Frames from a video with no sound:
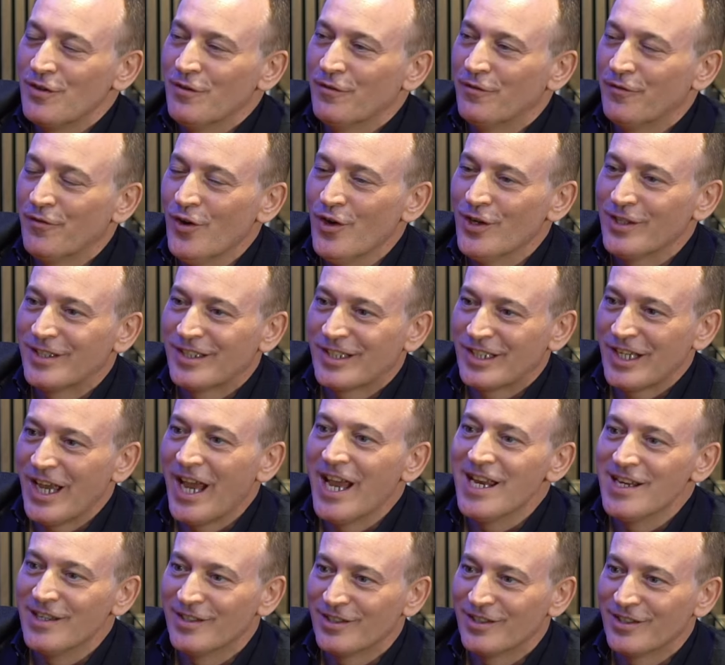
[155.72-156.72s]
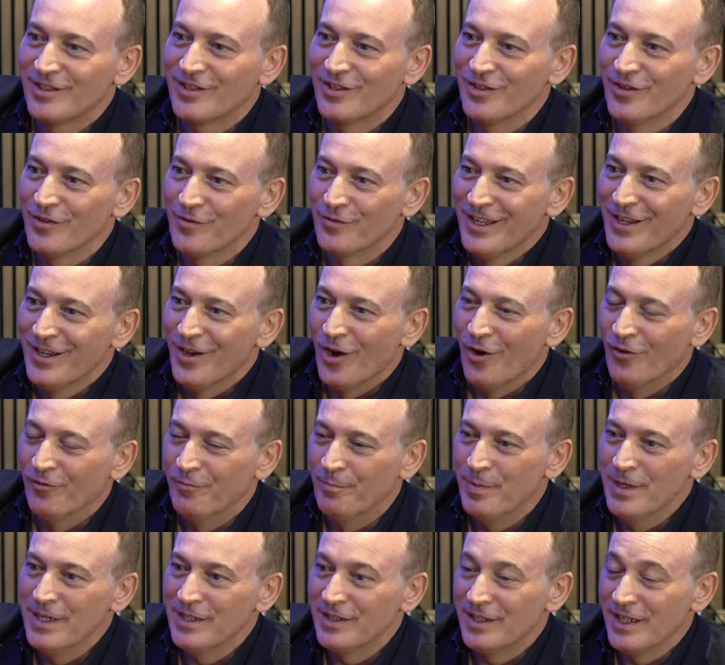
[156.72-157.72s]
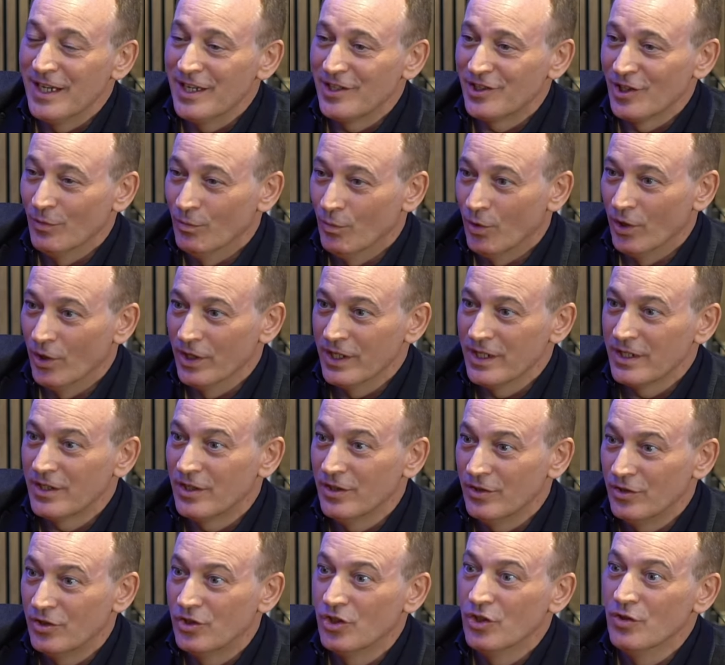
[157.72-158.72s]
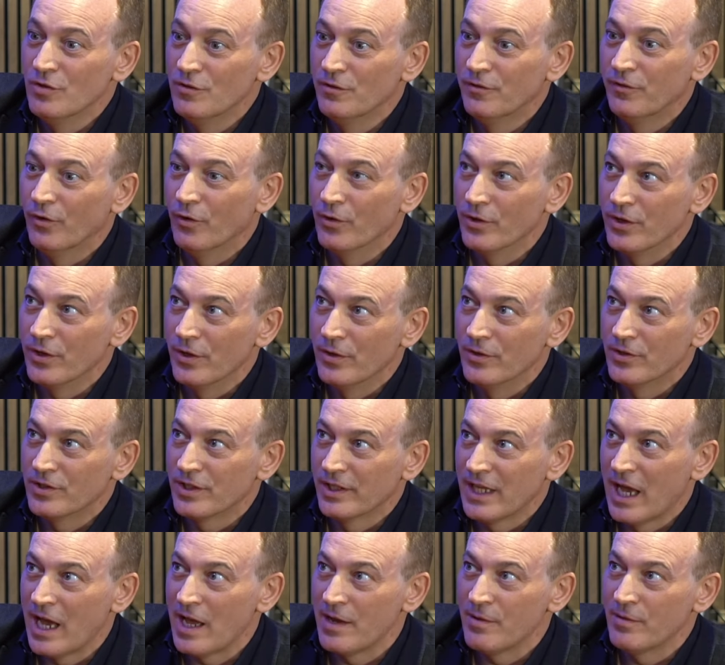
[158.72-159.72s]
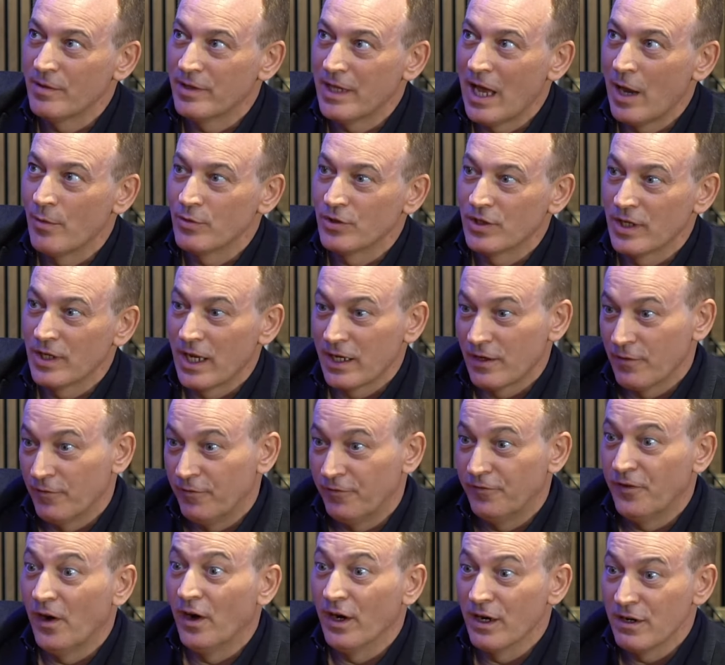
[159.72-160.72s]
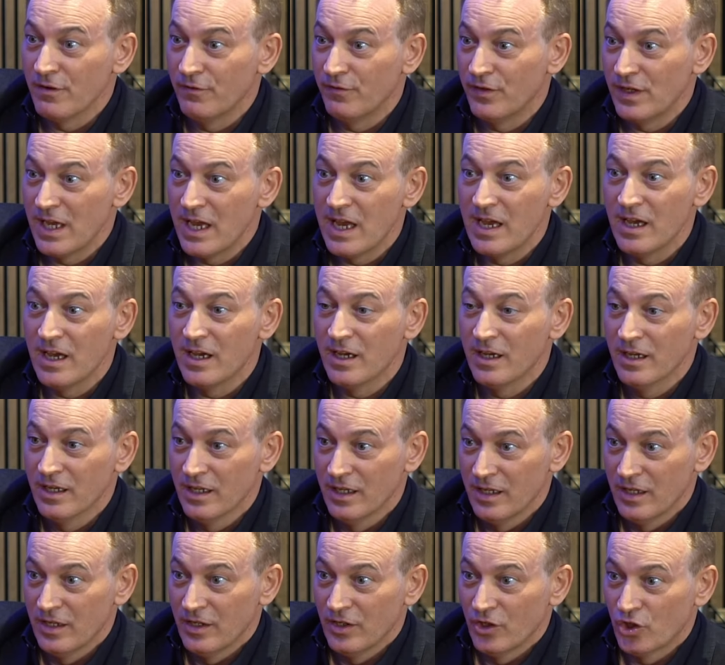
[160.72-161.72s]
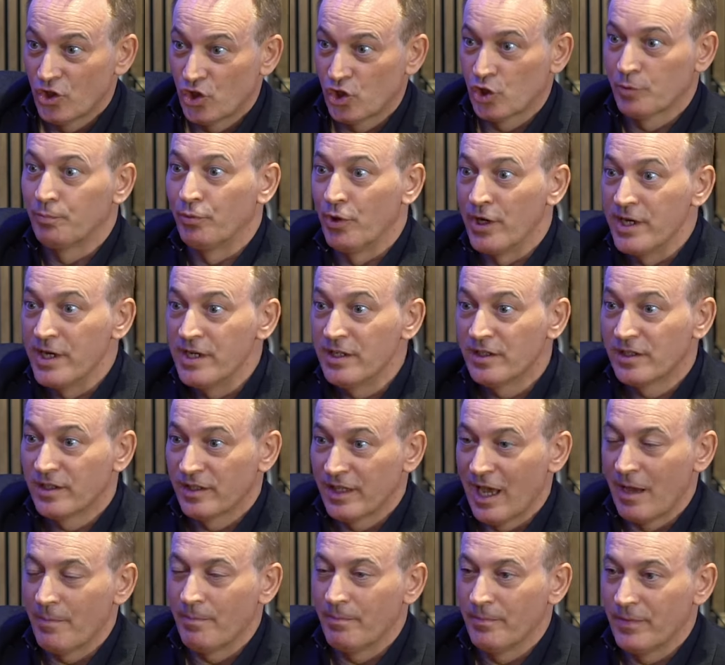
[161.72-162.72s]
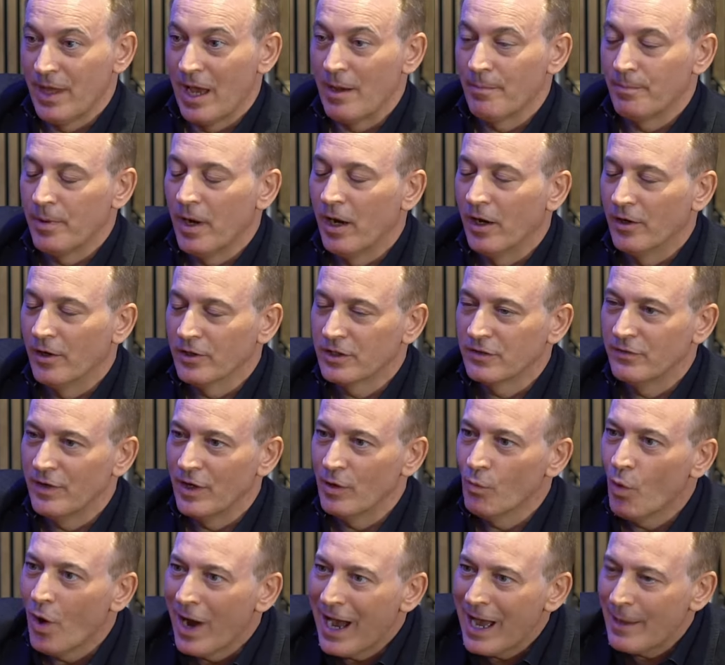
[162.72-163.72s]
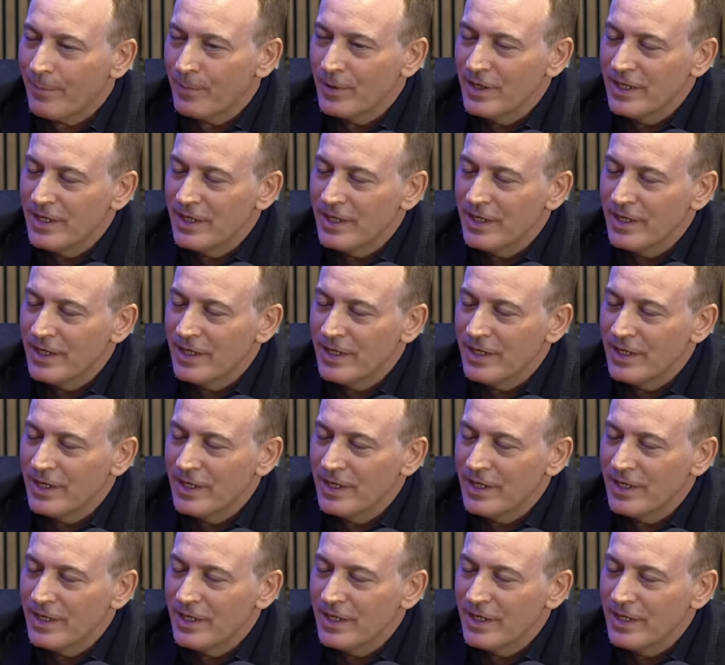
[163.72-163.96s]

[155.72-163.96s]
first taste of business and what it could do for you. So that was like a 5 year sprint, that part of it. What happened